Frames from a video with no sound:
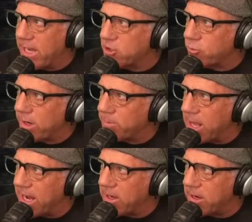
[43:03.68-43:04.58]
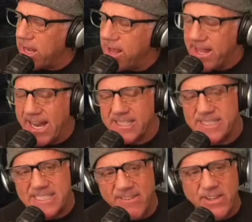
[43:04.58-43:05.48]
Dreamliner that has
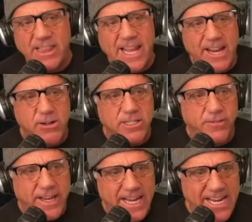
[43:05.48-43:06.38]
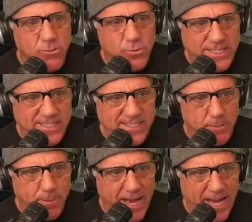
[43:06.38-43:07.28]
seven layers of heat
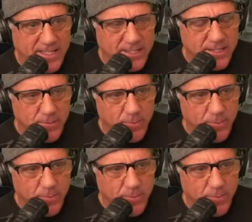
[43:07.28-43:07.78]
resistant paint.